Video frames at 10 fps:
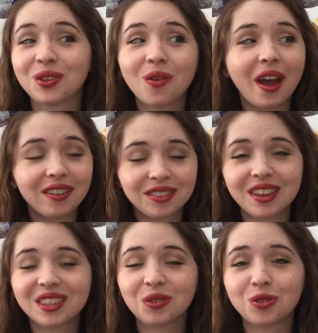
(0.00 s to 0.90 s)
So I'd
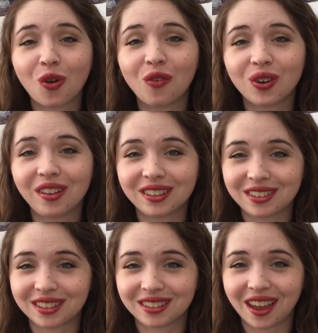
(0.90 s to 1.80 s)
say this was overall a
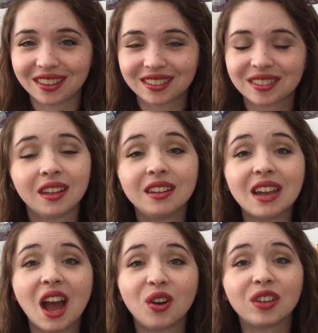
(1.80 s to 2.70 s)
success.
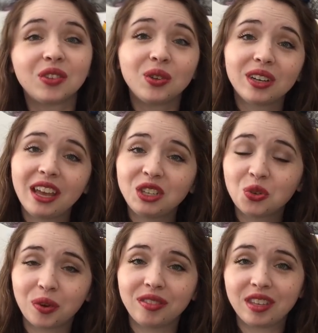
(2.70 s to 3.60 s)
Now, if you'd like
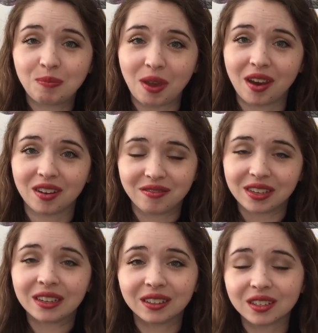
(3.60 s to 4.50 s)
to win these pair of
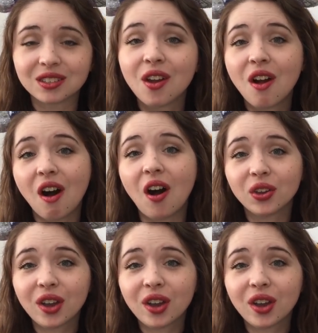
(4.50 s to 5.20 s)
ears, all